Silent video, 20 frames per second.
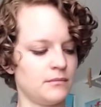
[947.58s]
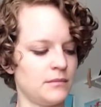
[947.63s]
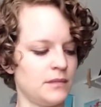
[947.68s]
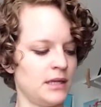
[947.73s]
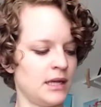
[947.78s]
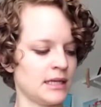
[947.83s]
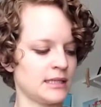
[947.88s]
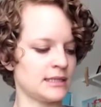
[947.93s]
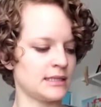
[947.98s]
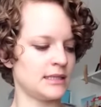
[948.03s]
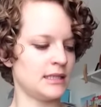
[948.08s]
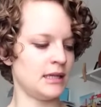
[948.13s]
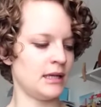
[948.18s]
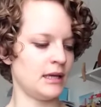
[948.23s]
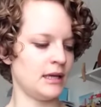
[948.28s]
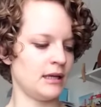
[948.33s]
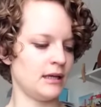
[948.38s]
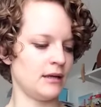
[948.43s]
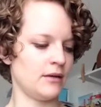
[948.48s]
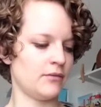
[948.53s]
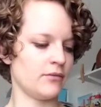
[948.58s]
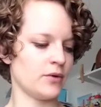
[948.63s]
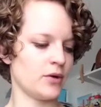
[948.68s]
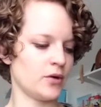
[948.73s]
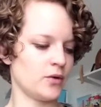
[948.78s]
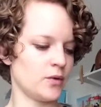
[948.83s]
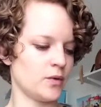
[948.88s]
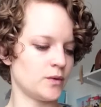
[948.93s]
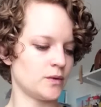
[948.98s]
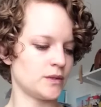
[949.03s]
dusty
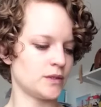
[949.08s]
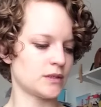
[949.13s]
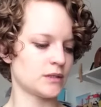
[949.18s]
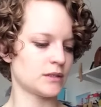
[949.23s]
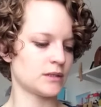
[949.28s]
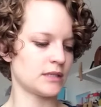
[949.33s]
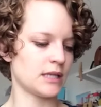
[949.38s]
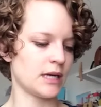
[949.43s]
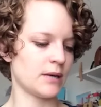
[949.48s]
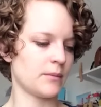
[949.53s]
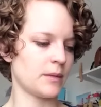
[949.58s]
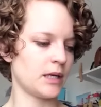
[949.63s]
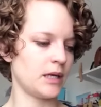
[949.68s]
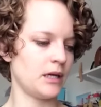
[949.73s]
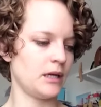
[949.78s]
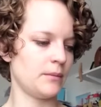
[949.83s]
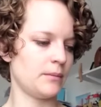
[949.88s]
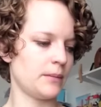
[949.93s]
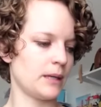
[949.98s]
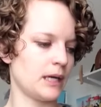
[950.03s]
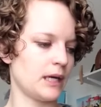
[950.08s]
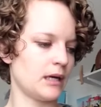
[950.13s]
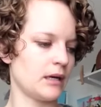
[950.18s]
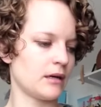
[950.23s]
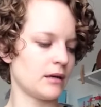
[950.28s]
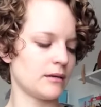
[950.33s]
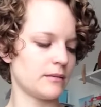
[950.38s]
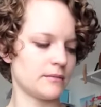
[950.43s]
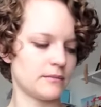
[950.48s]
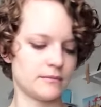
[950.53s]
rose salmon-y
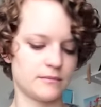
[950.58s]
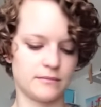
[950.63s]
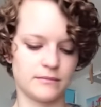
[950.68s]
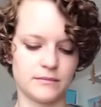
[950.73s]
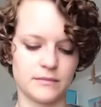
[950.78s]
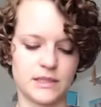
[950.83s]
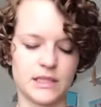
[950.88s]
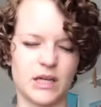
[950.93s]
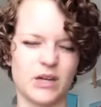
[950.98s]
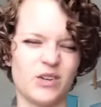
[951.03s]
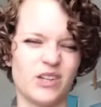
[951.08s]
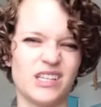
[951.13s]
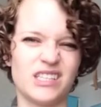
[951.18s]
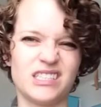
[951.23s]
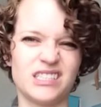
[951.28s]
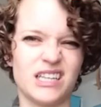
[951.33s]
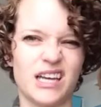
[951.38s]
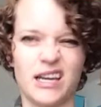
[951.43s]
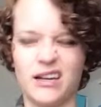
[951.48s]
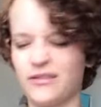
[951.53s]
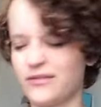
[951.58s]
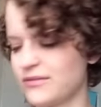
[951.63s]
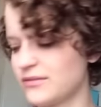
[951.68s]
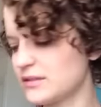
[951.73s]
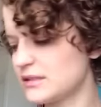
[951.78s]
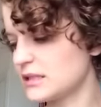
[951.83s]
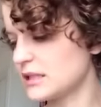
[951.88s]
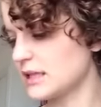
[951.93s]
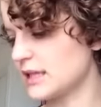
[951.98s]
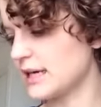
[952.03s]
pink. So they just kind of
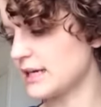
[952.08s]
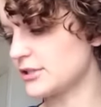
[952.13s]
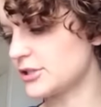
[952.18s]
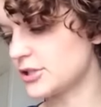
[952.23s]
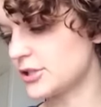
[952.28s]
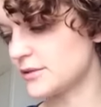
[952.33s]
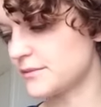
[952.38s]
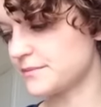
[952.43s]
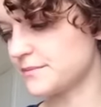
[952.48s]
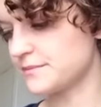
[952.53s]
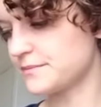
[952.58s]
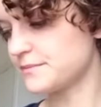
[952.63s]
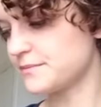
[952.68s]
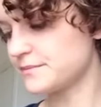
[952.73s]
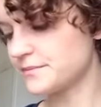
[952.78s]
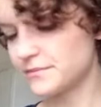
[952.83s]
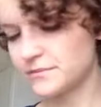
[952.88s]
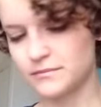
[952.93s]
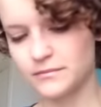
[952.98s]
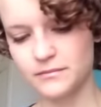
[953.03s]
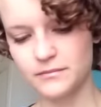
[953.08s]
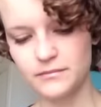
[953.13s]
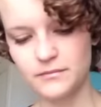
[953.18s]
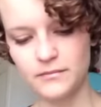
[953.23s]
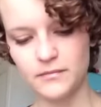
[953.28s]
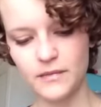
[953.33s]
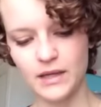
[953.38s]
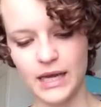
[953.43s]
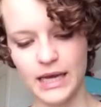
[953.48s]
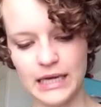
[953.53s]
clashed.
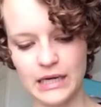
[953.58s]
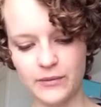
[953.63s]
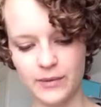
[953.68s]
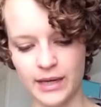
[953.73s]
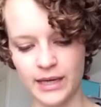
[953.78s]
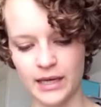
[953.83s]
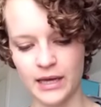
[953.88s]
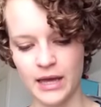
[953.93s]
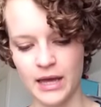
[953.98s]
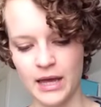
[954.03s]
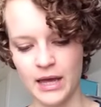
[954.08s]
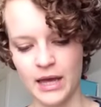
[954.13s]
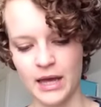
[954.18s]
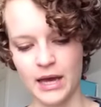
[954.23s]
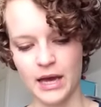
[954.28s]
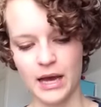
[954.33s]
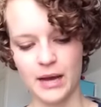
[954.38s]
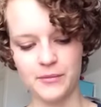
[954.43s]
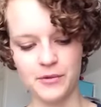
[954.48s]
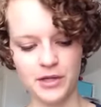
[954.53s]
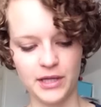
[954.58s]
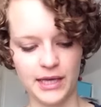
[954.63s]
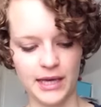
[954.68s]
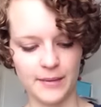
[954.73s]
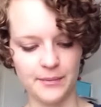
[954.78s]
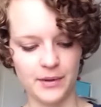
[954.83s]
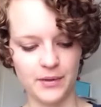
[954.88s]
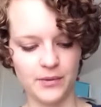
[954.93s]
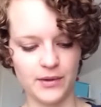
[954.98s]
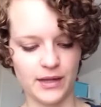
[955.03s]
Anyway, I'm really
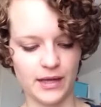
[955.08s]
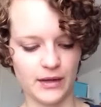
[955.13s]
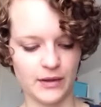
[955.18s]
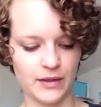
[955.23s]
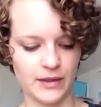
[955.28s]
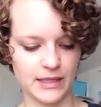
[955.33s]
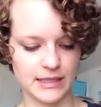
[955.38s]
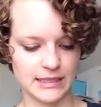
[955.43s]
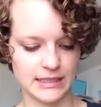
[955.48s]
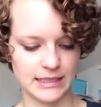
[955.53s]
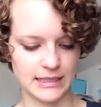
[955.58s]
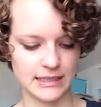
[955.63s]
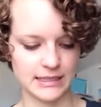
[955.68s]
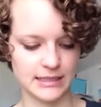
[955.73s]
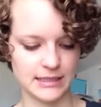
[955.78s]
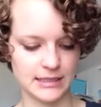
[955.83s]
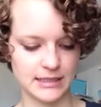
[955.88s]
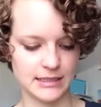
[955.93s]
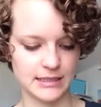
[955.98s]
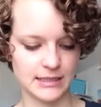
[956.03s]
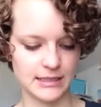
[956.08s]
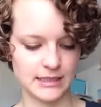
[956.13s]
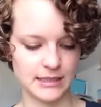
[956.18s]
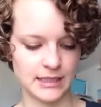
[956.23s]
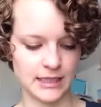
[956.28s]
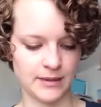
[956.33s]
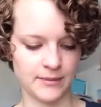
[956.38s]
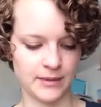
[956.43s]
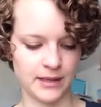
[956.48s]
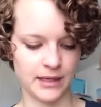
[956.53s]
happy with how this is
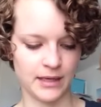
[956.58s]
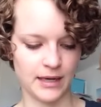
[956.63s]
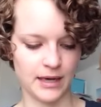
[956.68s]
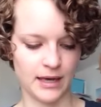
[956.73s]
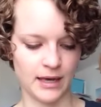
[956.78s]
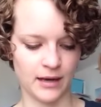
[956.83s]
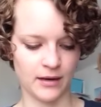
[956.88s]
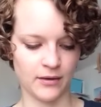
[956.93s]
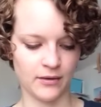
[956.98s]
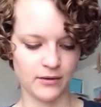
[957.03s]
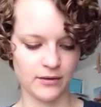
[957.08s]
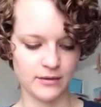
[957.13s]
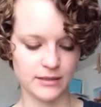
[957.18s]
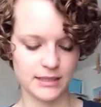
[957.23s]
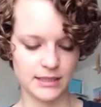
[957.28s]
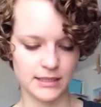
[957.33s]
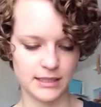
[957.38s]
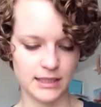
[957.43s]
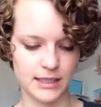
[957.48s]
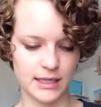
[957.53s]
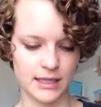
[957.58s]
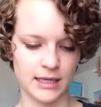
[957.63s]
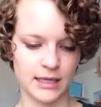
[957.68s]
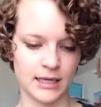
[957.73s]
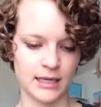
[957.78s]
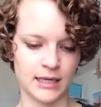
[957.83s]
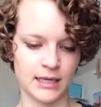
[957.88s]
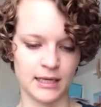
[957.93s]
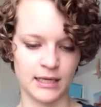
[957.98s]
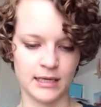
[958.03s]
coming out,
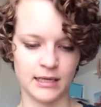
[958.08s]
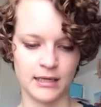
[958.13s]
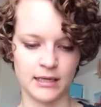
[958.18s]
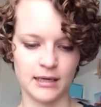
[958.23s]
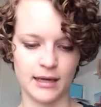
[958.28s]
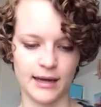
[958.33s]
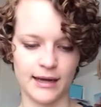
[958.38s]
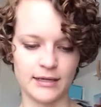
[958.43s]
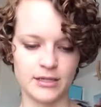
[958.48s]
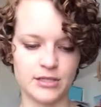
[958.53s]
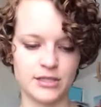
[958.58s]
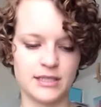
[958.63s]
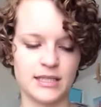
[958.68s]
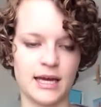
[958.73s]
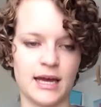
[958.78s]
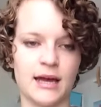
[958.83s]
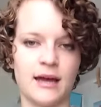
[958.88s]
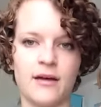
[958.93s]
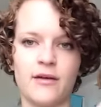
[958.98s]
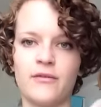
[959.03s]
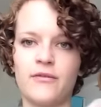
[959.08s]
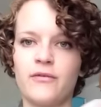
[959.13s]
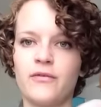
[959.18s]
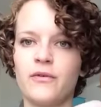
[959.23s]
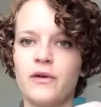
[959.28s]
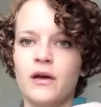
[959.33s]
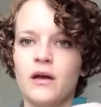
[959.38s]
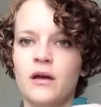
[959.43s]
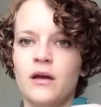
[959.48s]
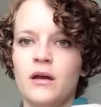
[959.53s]
and I just have,
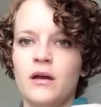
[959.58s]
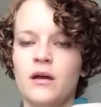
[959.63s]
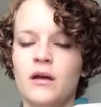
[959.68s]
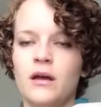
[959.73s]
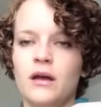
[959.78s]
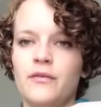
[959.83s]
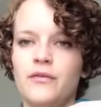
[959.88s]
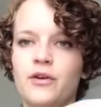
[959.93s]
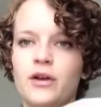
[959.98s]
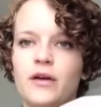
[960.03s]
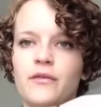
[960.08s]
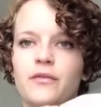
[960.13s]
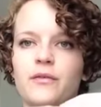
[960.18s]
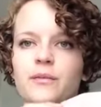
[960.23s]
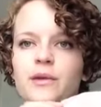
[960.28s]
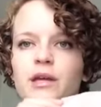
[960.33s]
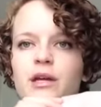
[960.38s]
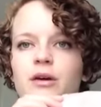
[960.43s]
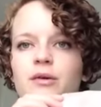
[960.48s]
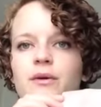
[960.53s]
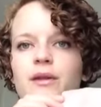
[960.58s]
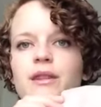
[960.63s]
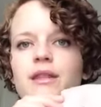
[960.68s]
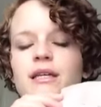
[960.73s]
if you're not familiar with